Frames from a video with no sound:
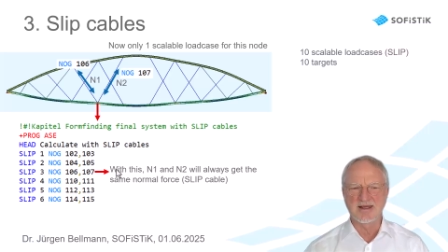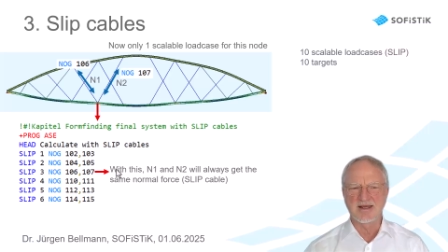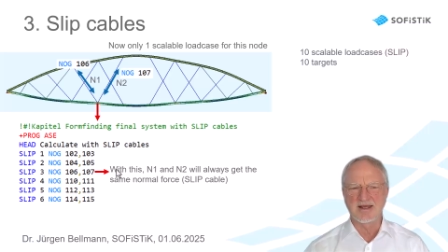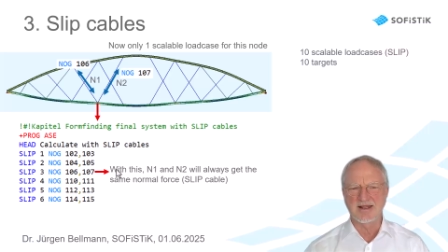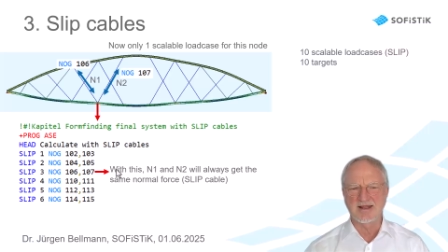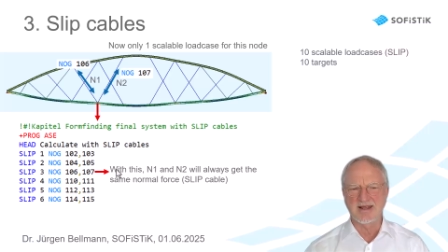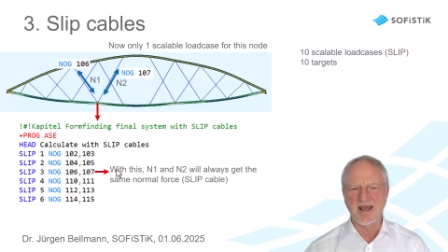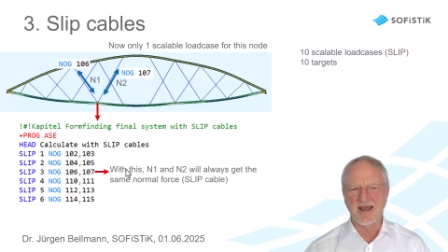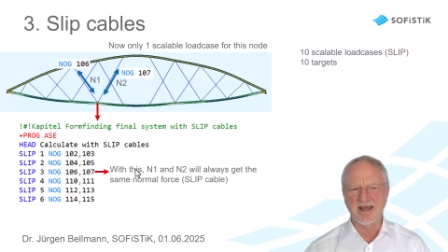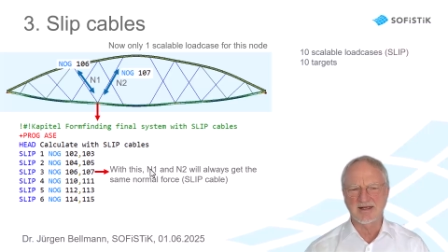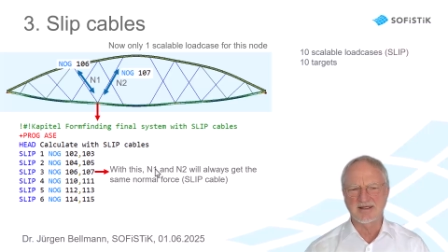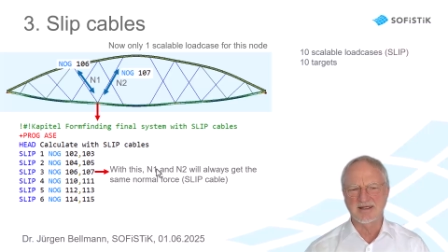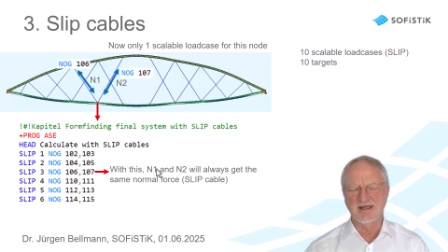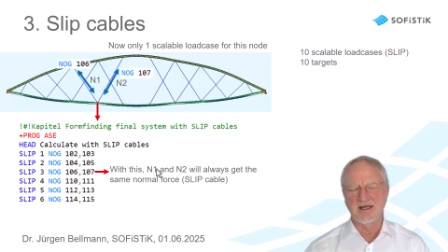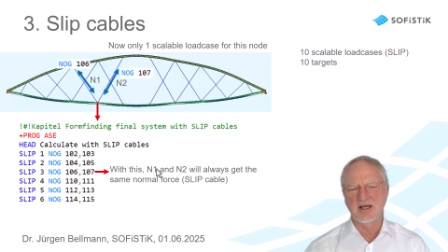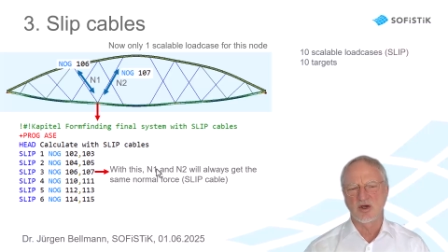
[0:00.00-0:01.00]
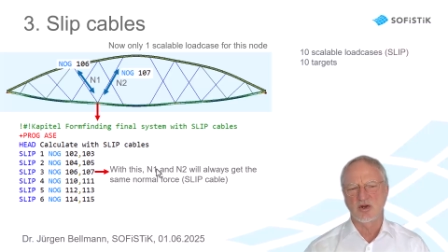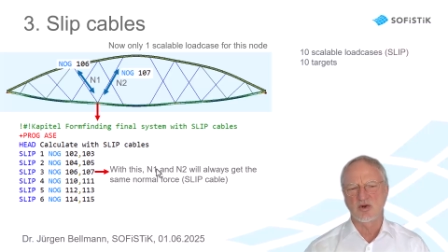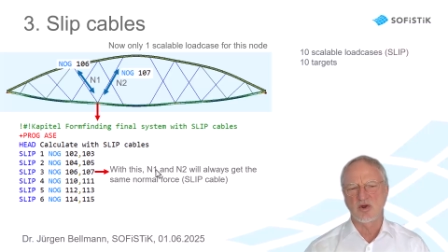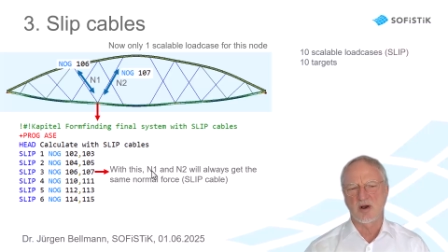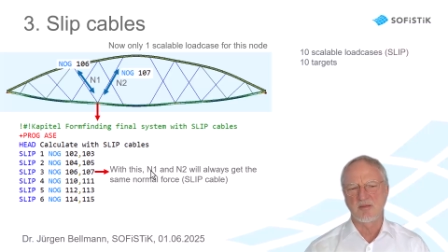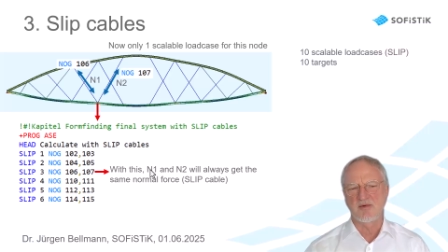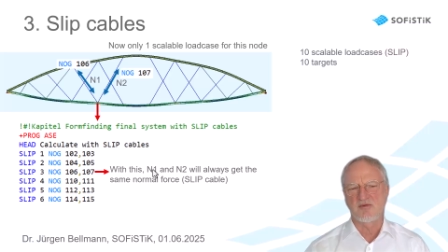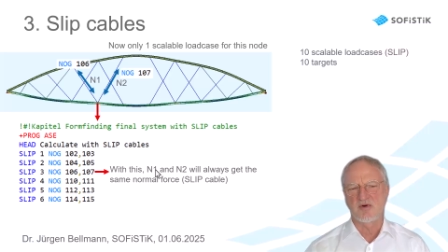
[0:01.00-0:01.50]
that
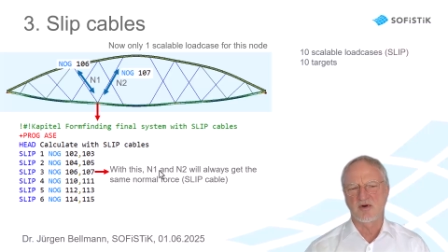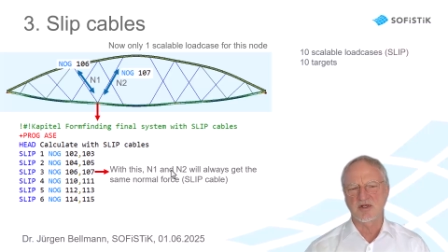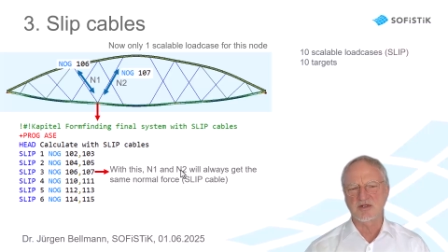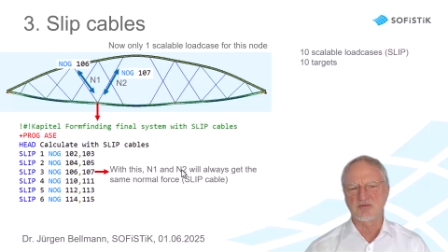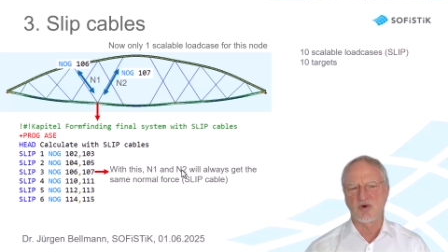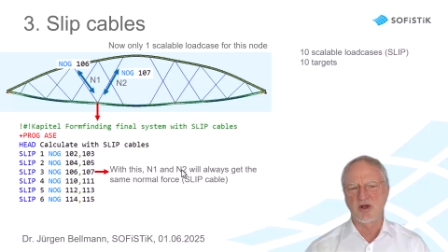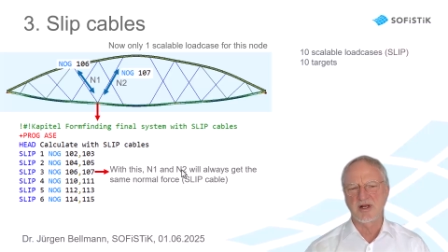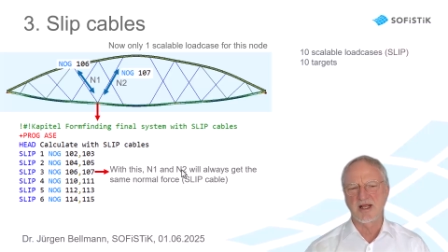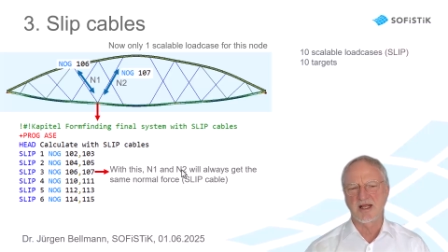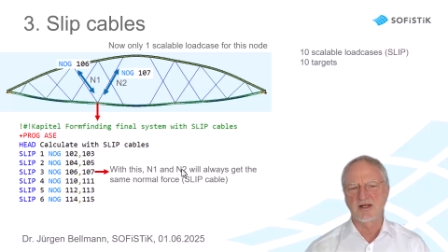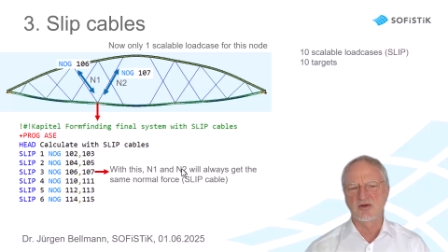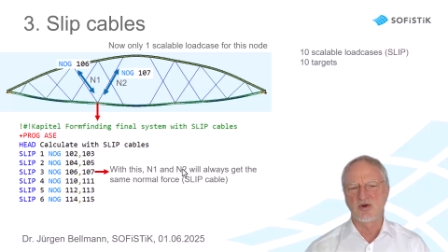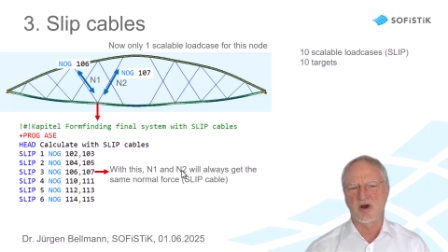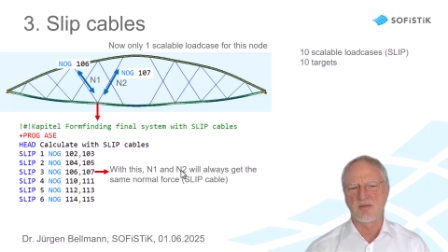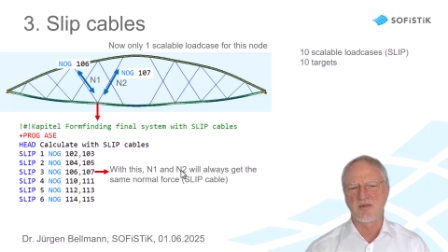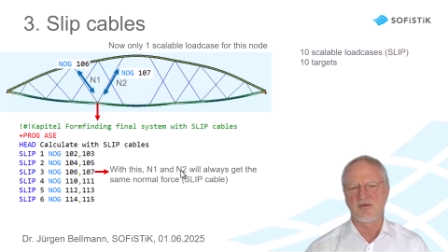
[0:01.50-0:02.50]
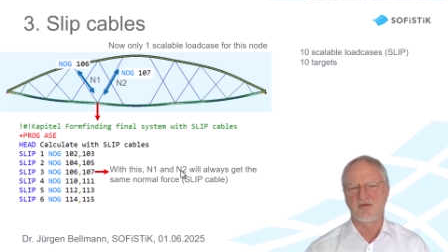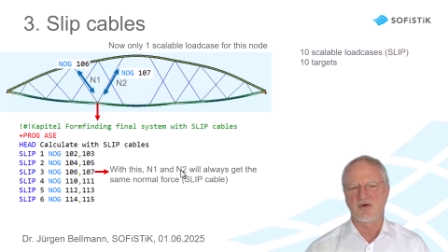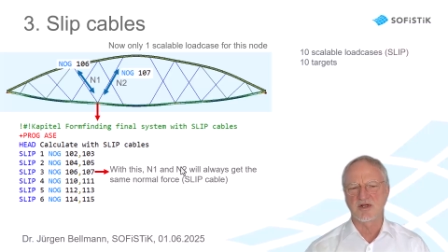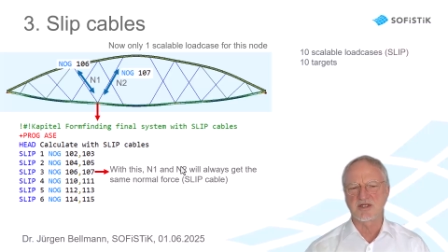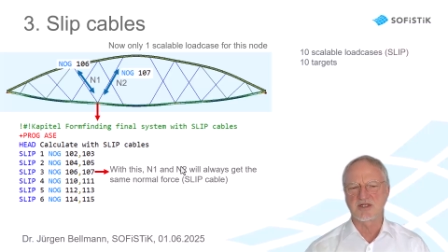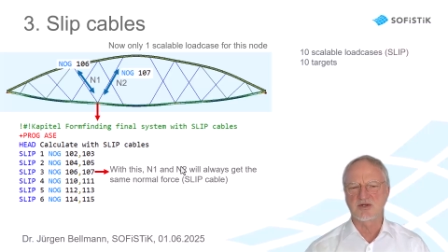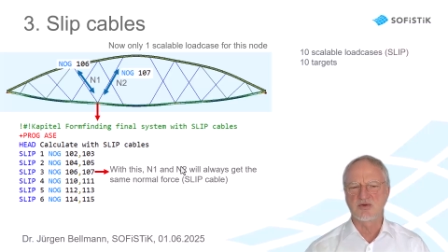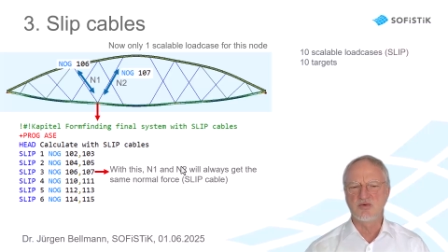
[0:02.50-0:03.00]
normal force 1 and normal
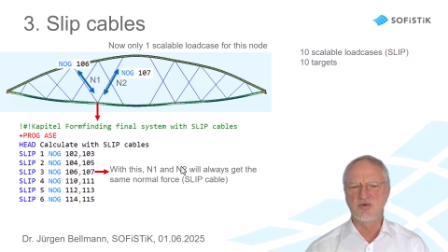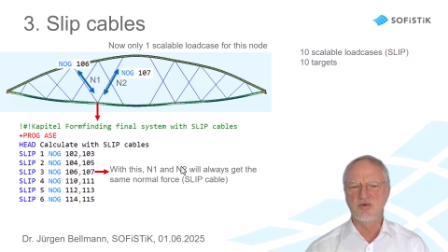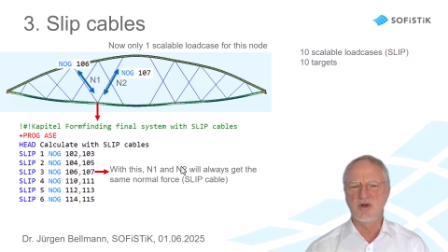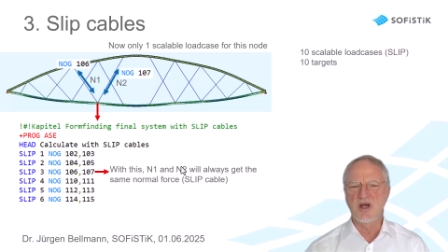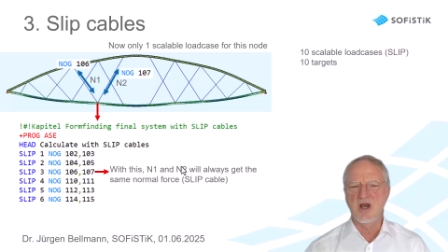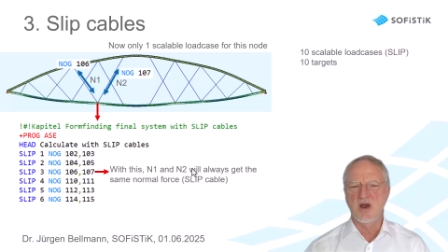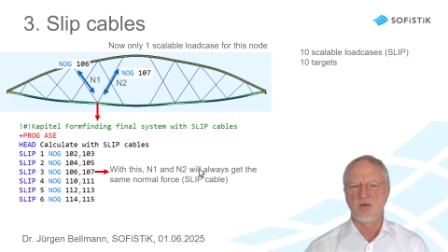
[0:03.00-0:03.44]
force 2